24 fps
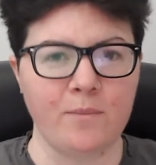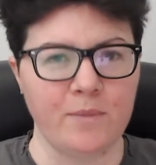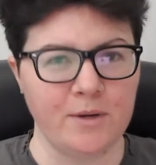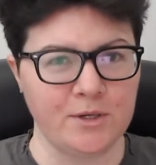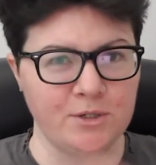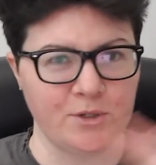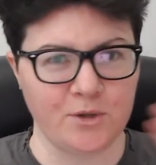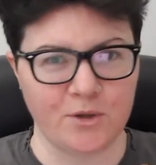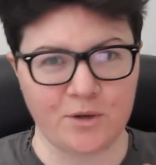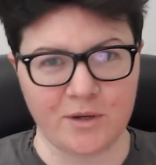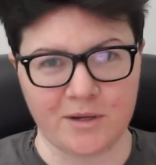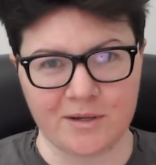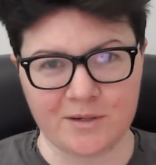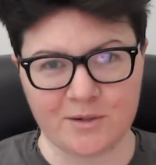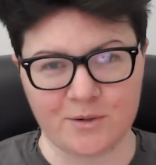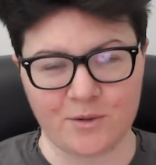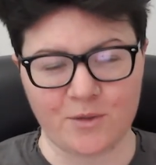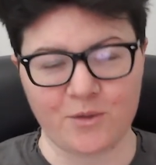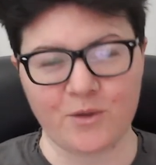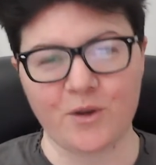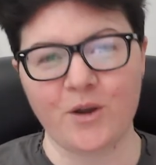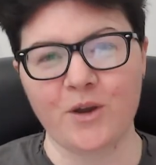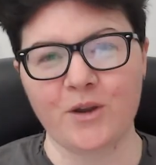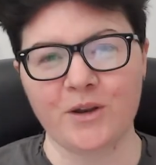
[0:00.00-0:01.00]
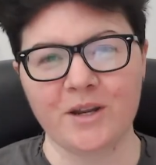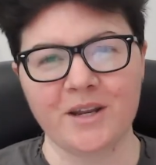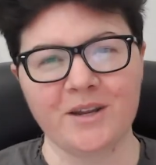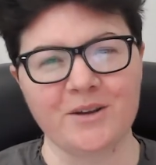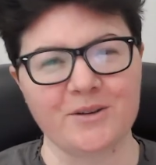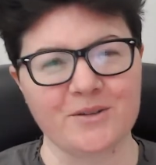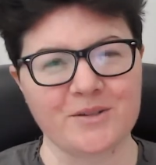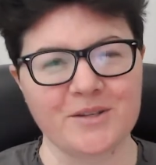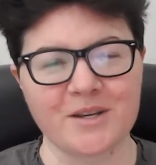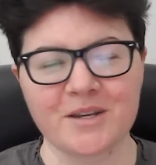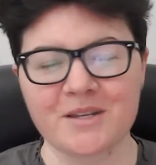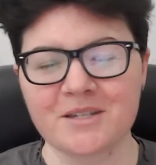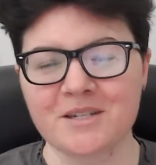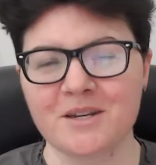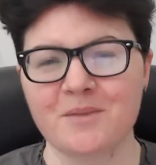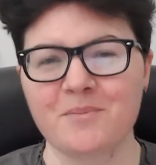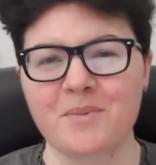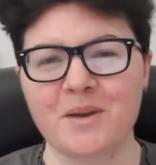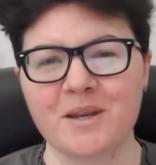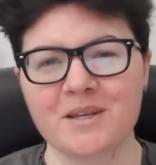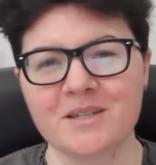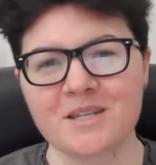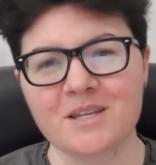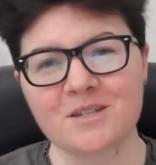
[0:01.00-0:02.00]
we turn it into 30 or 60
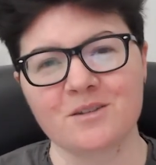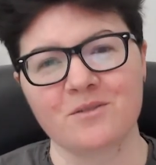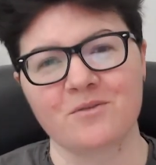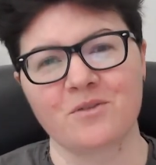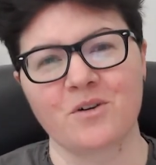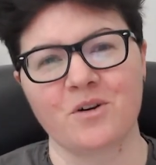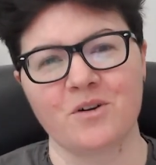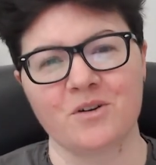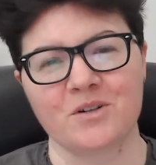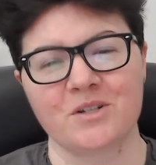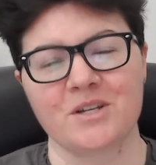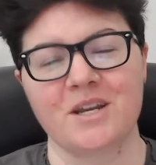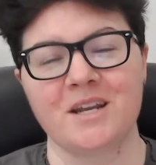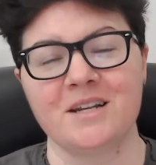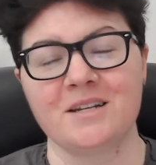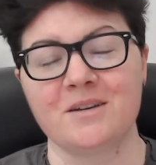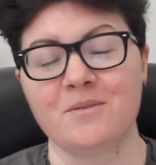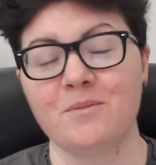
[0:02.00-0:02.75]
pieces of content,